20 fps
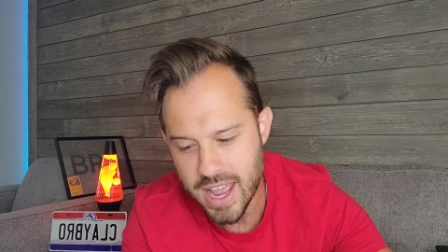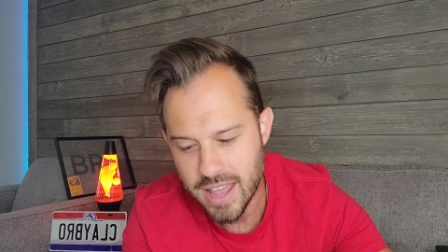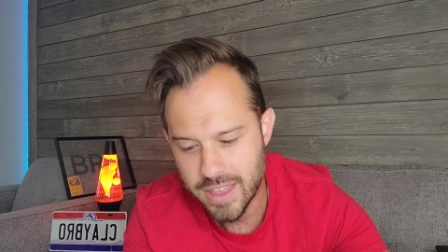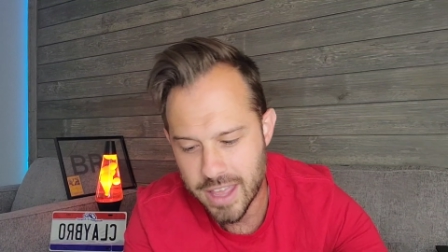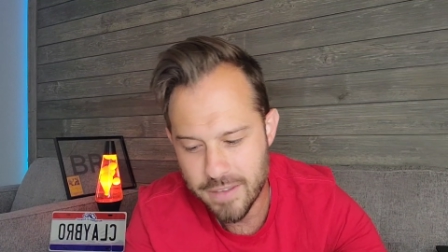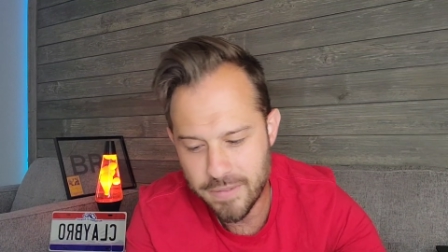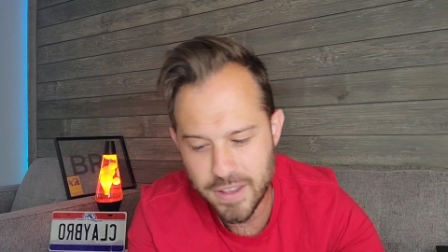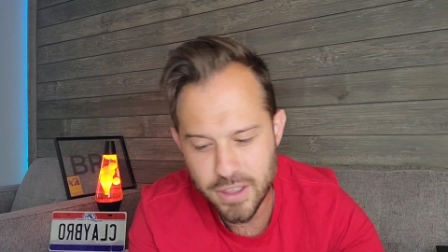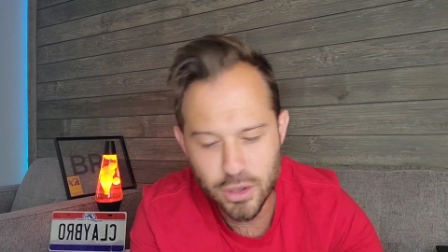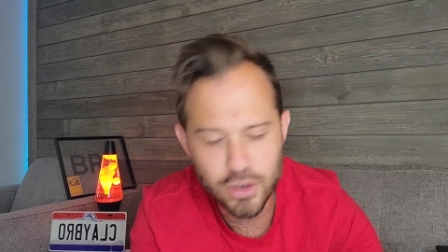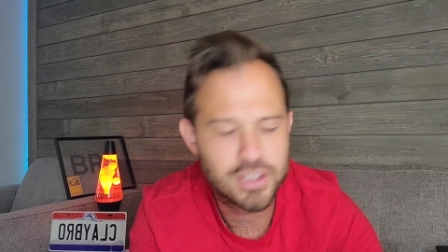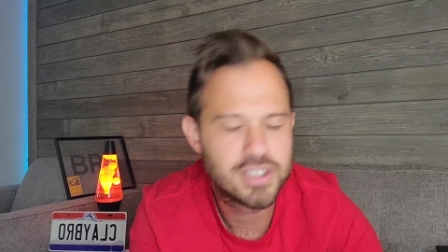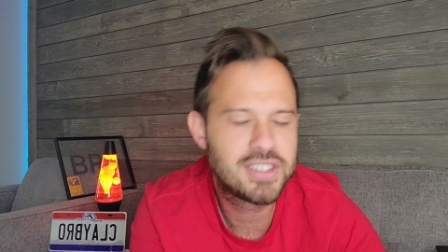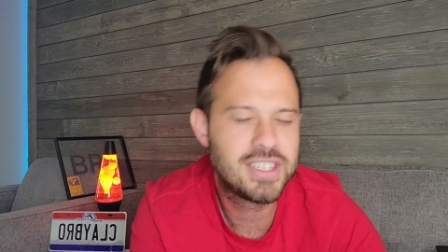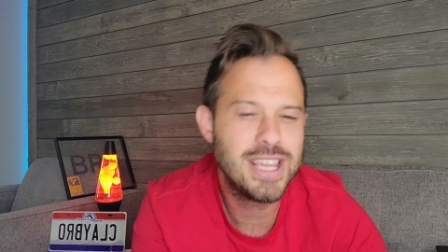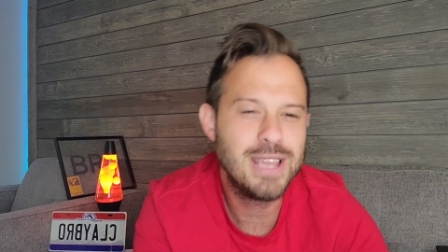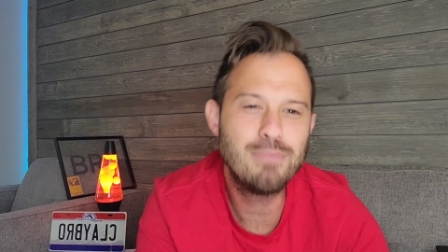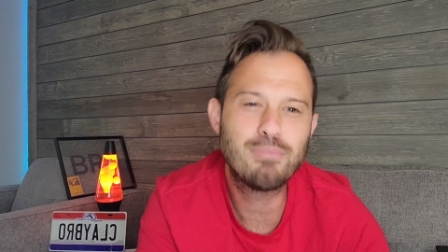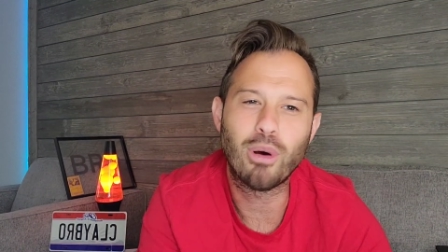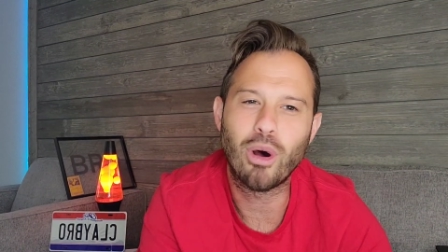they've either
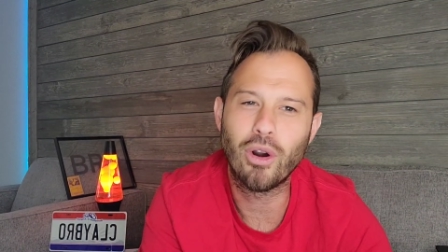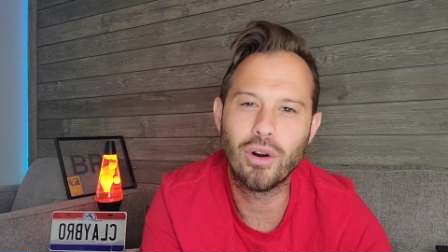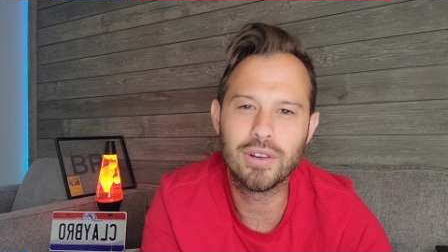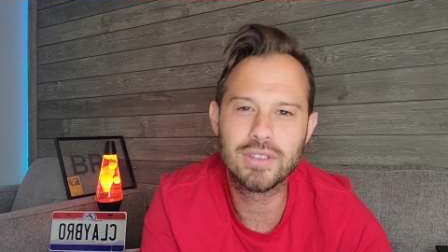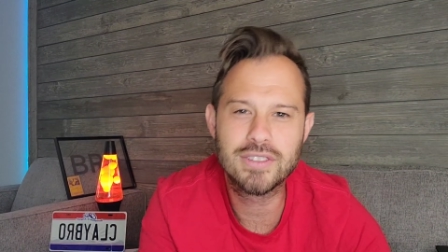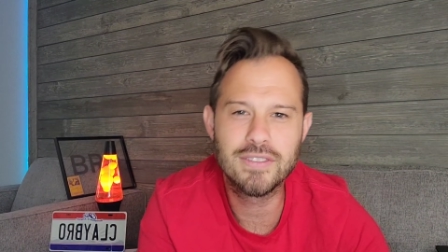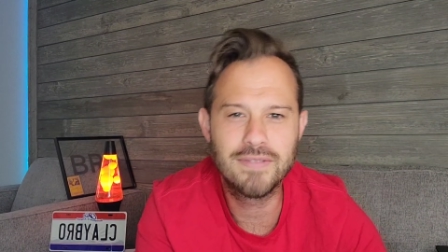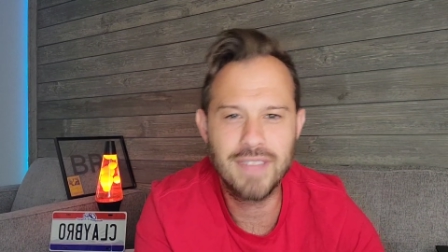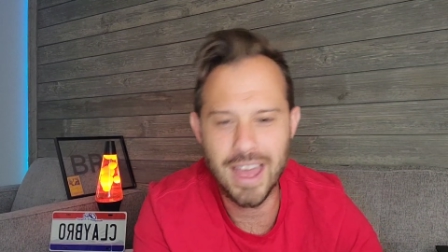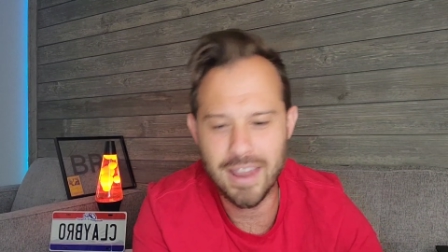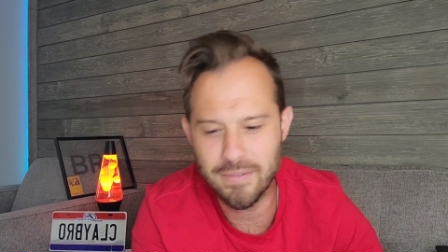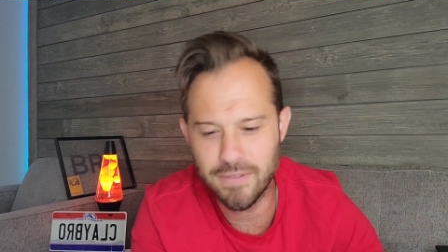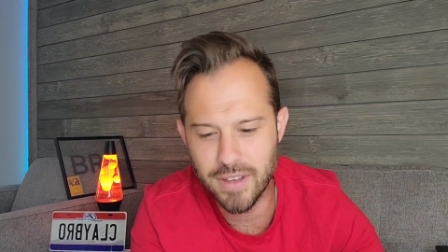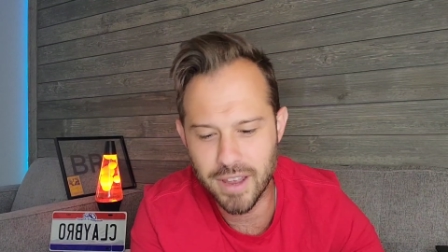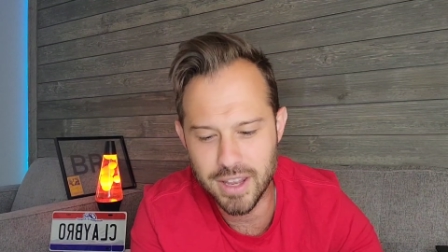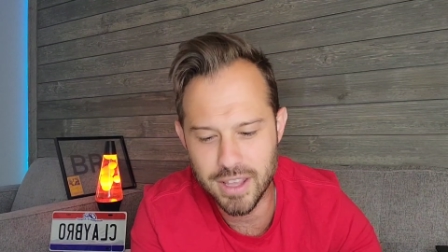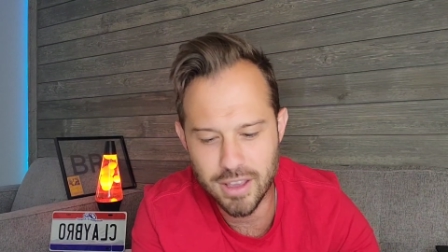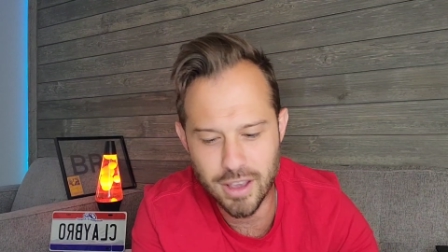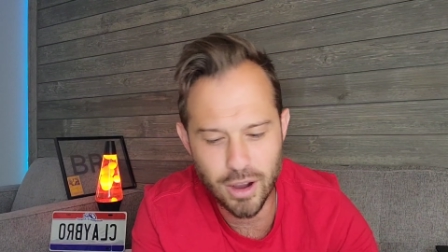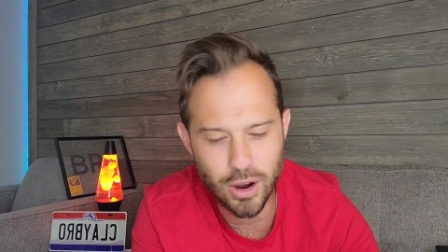seen parts of that
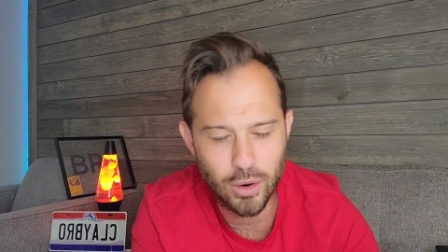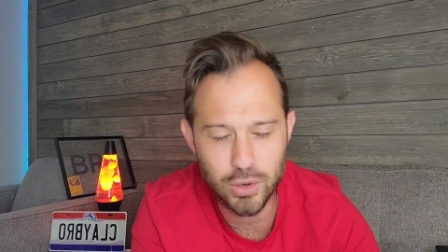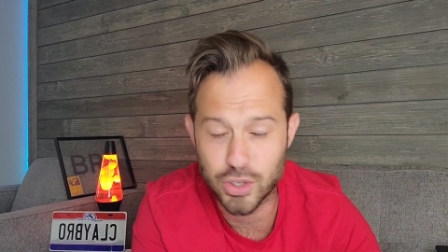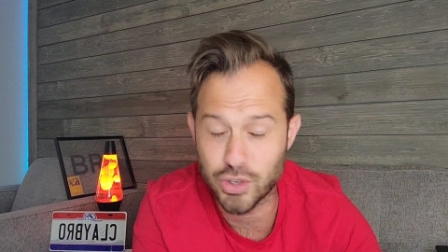video,